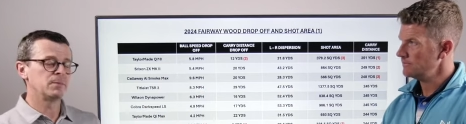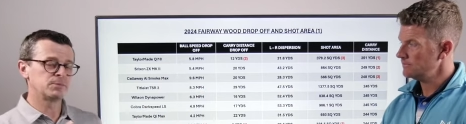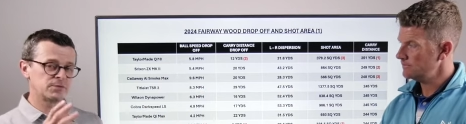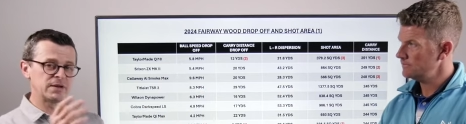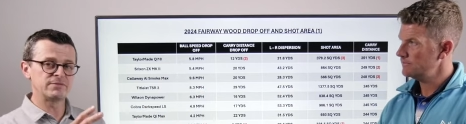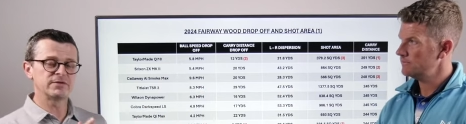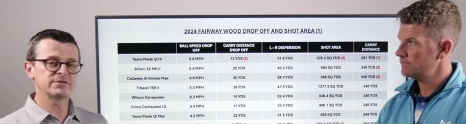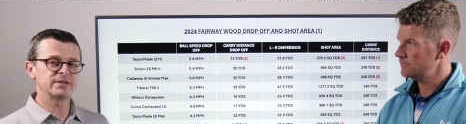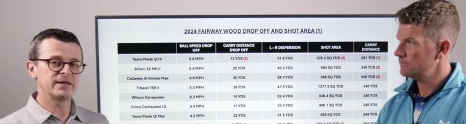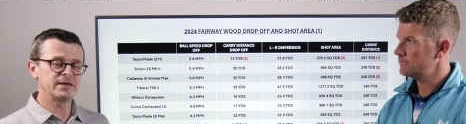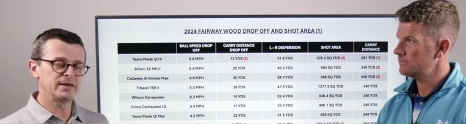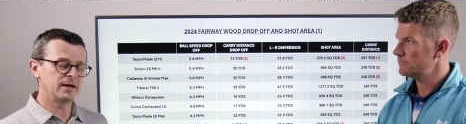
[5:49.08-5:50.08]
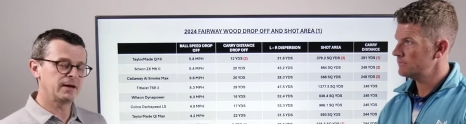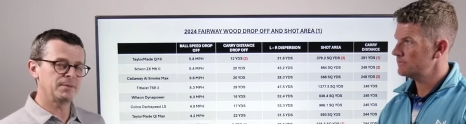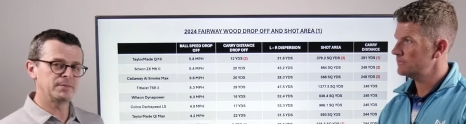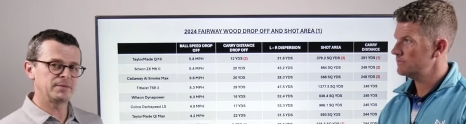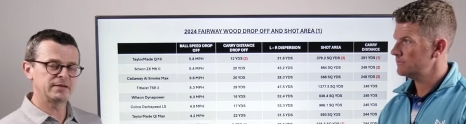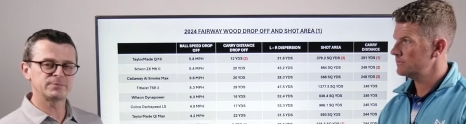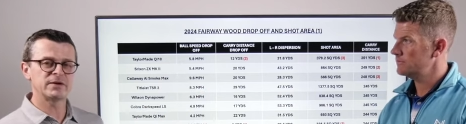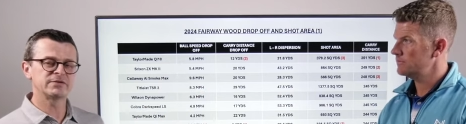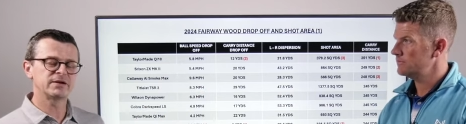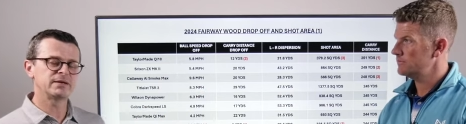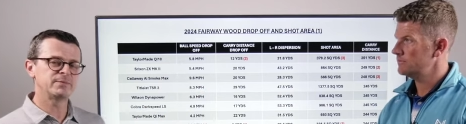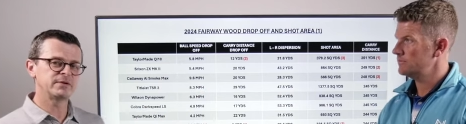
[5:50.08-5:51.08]
Speaker 1: previously. Um, that's
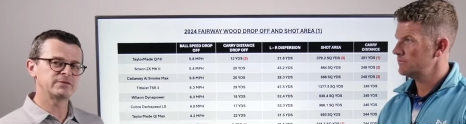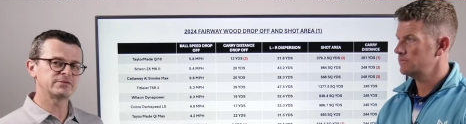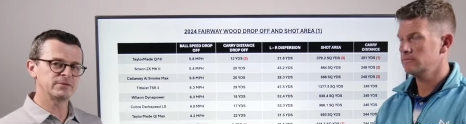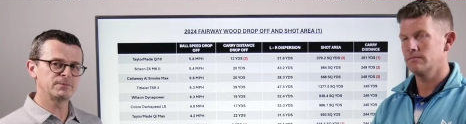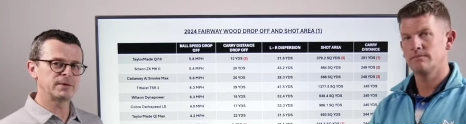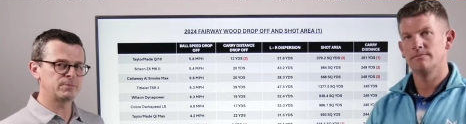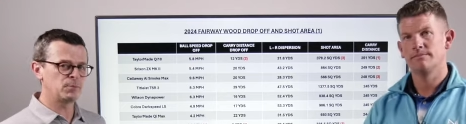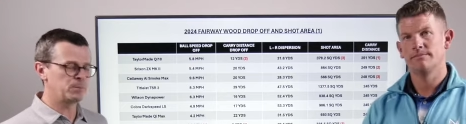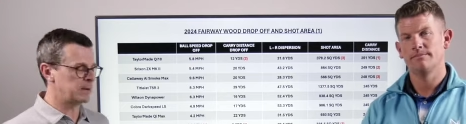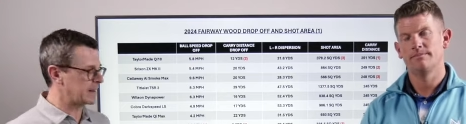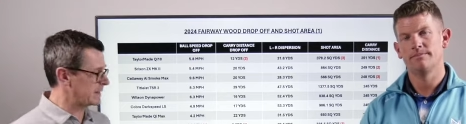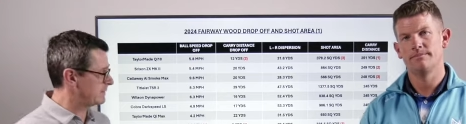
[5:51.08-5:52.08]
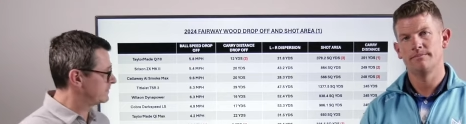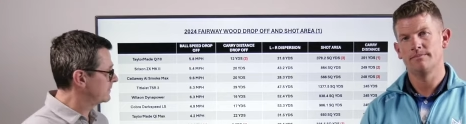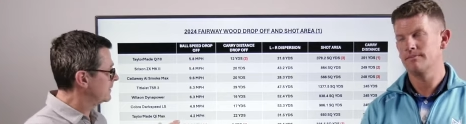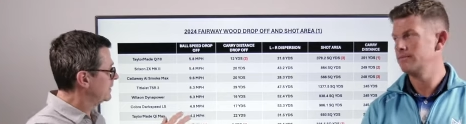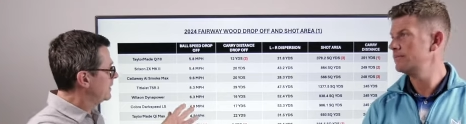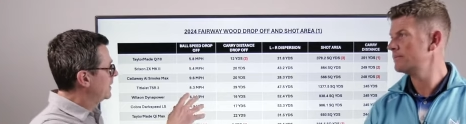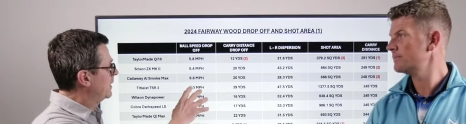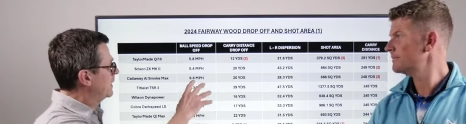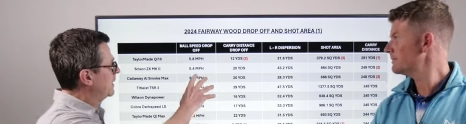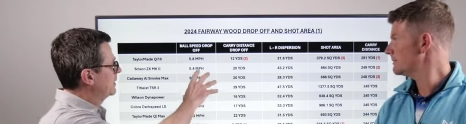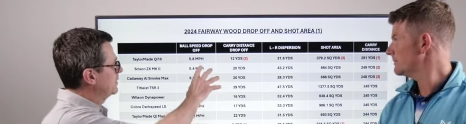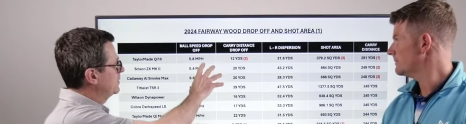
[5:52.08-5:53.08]
basically because some people believe
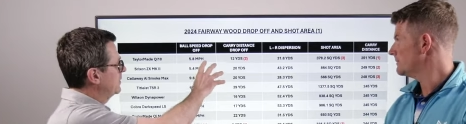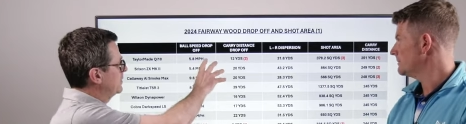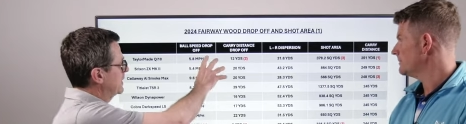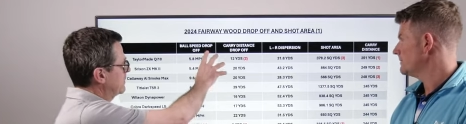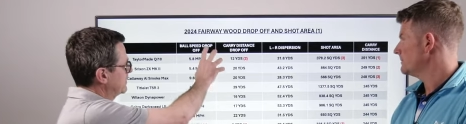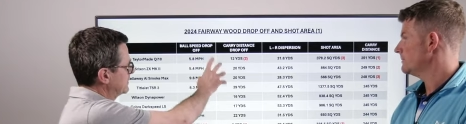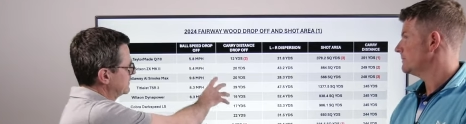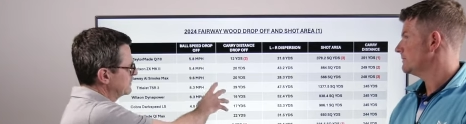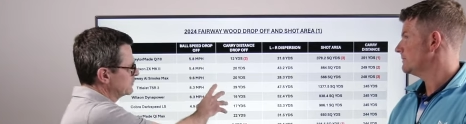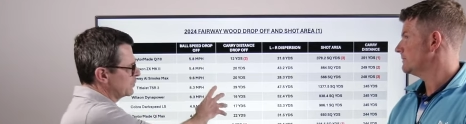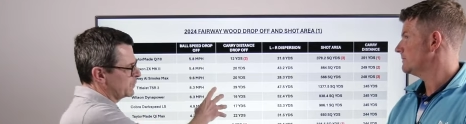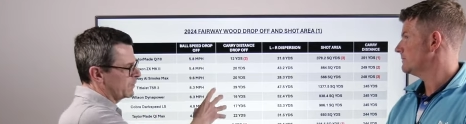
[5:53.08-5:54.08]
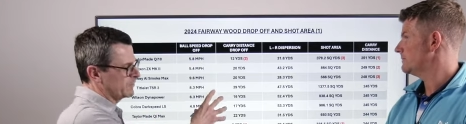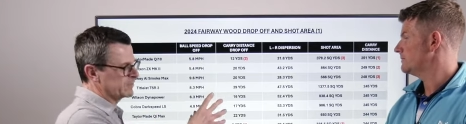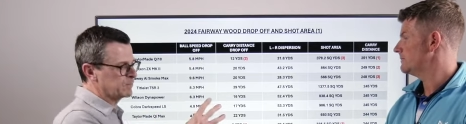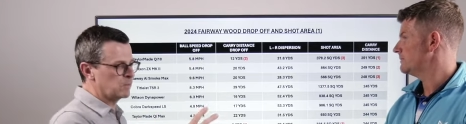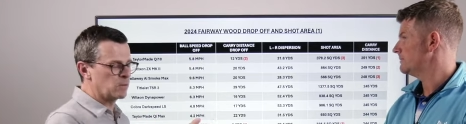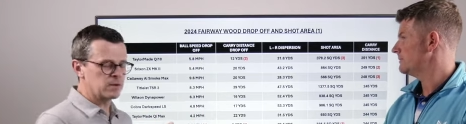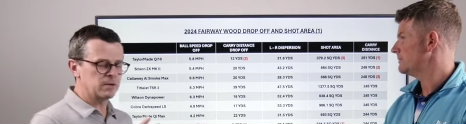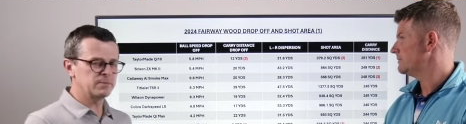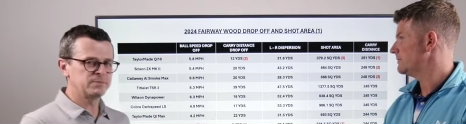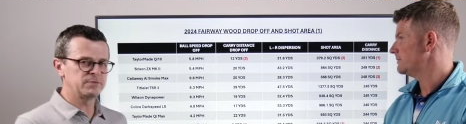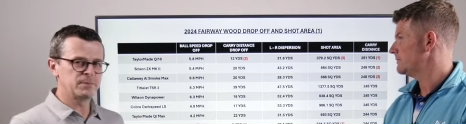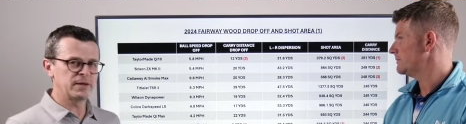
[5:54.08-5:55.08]
uh, that the carry distance drop off is more
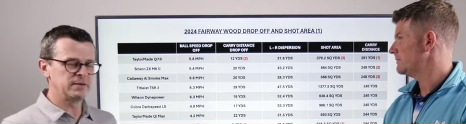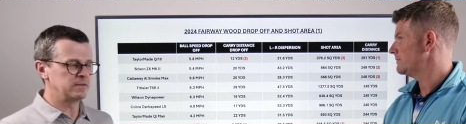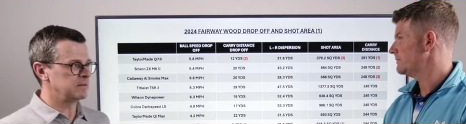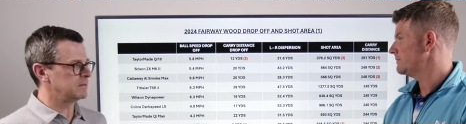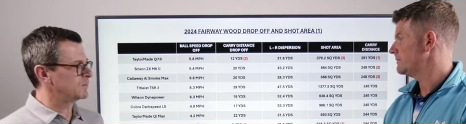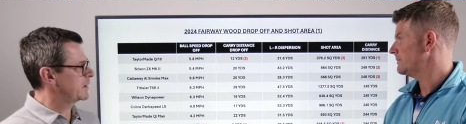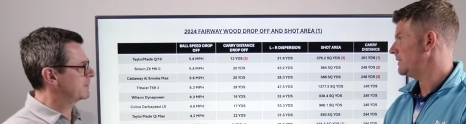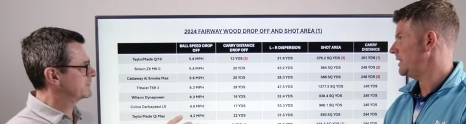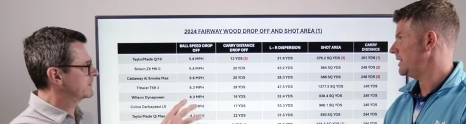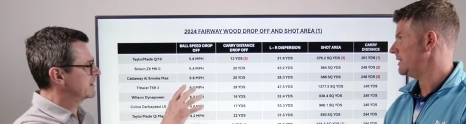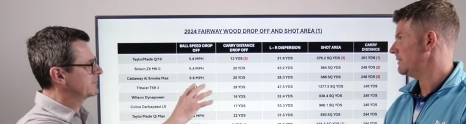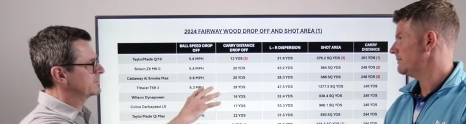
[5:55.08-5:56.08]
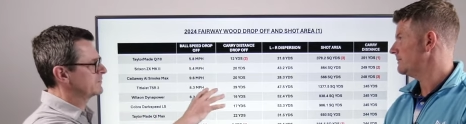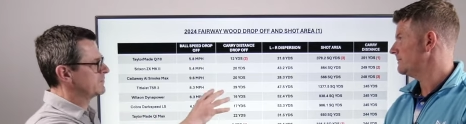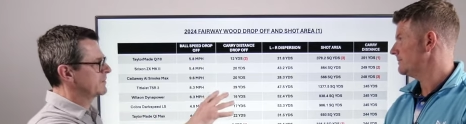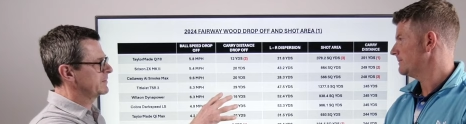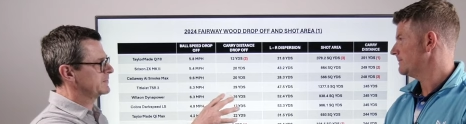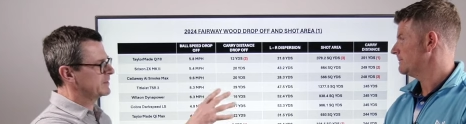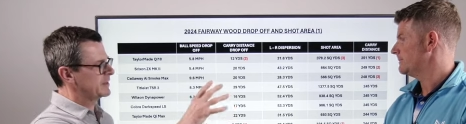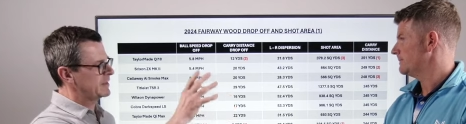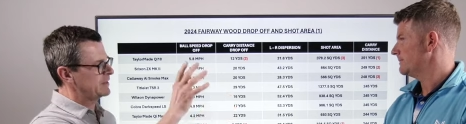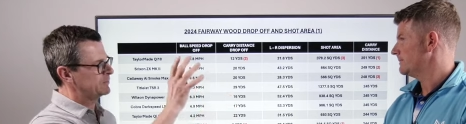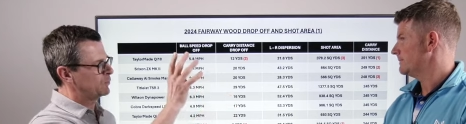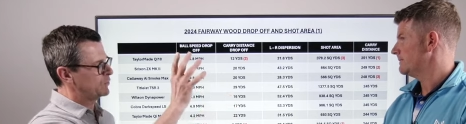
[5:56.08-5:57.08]
club dependent, whereas yeah. left to right
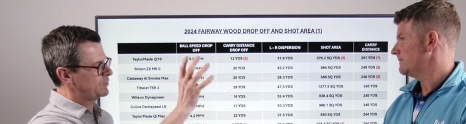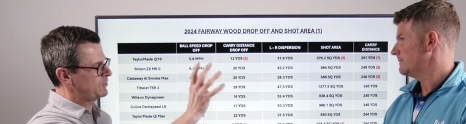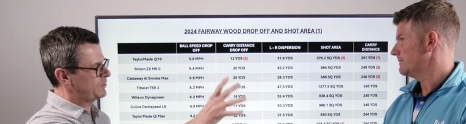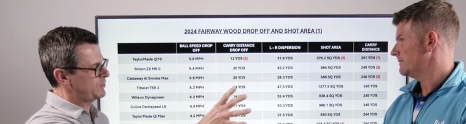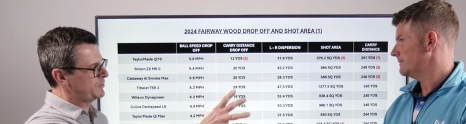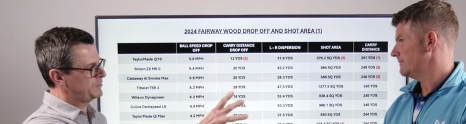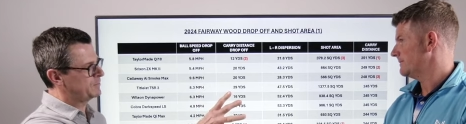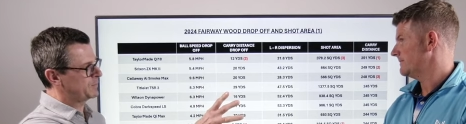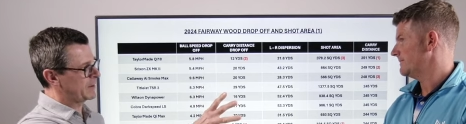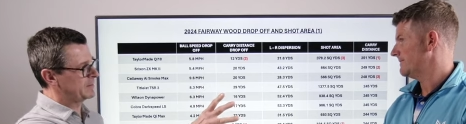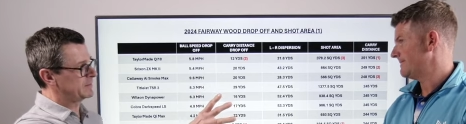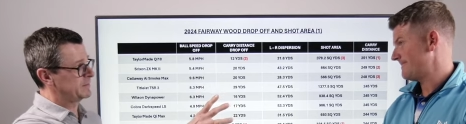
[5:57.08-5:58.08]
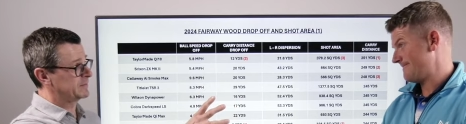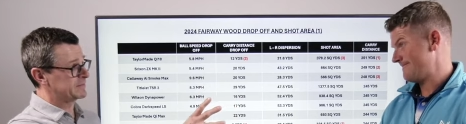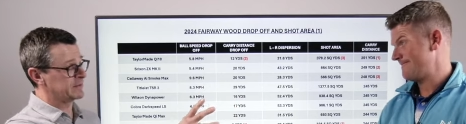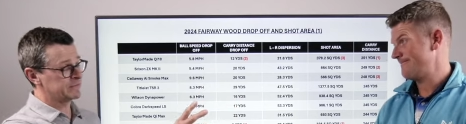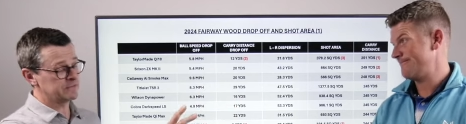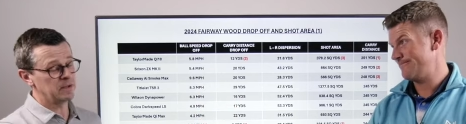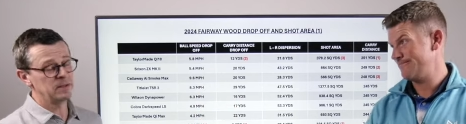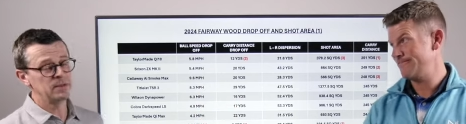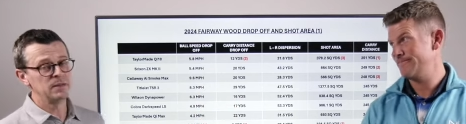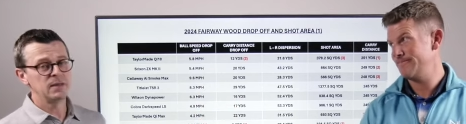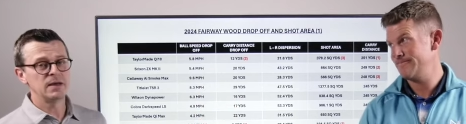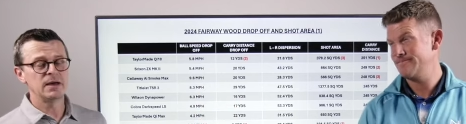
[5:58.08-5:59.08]
is more you dependent, the tester.
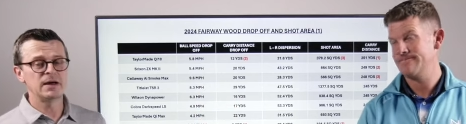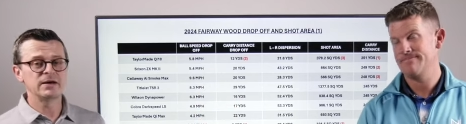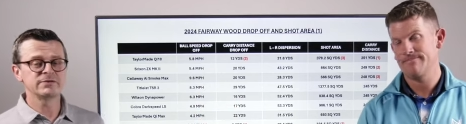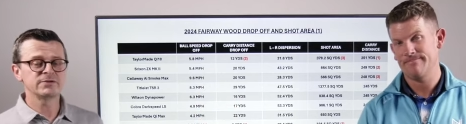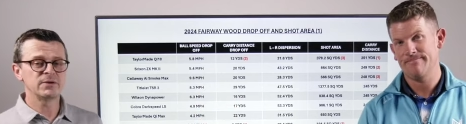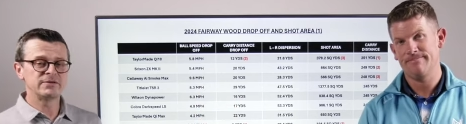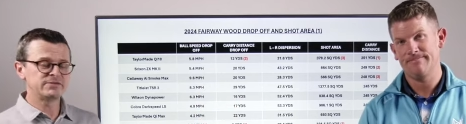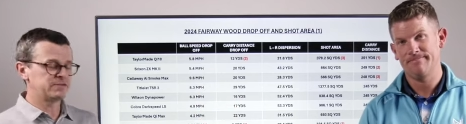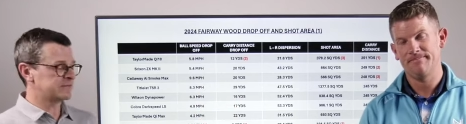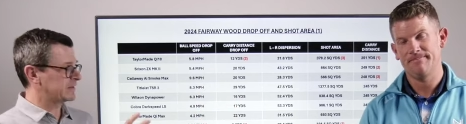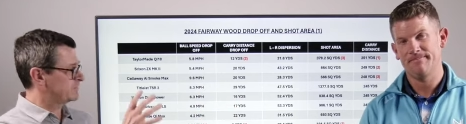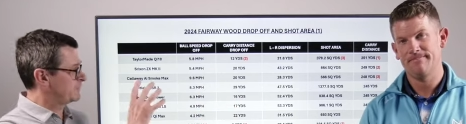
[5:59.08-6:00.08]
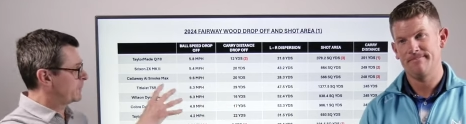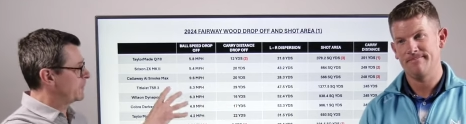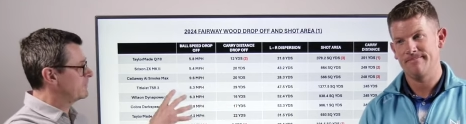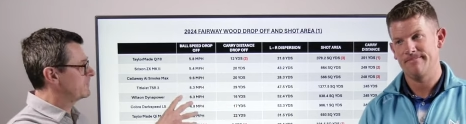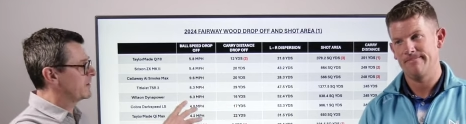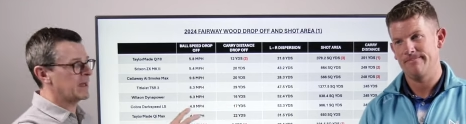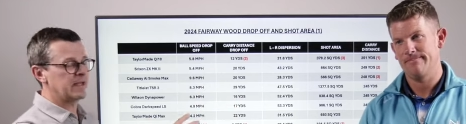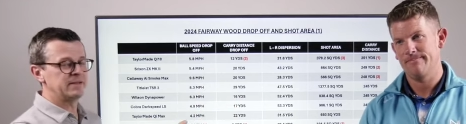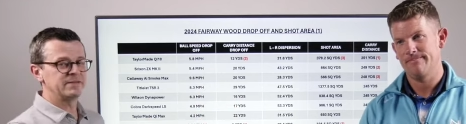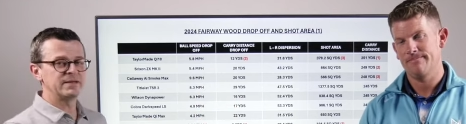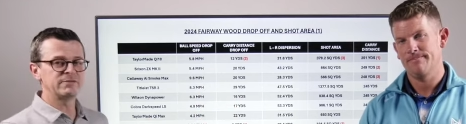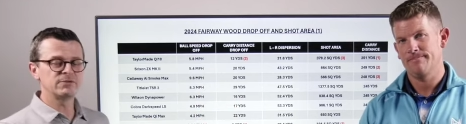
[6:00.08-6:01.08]
Uh, so it just gives you both,
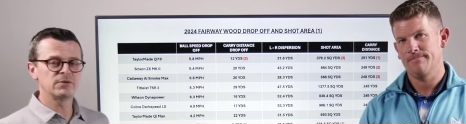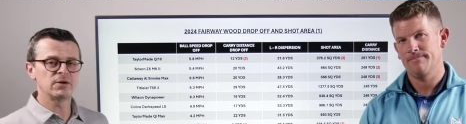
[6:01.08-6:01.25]
and it gives you